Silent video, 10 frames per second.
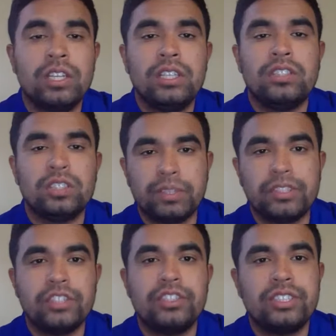just make
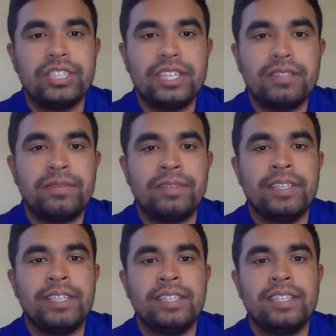sure you're safe.
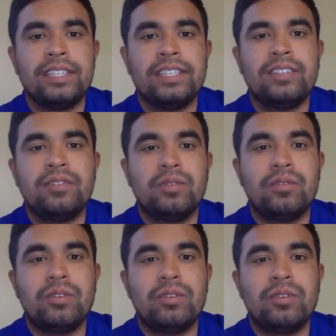And we
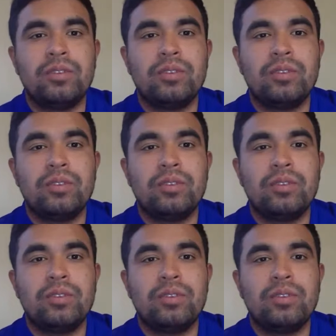want to make sure we're
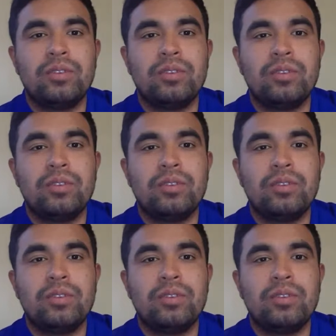respecting our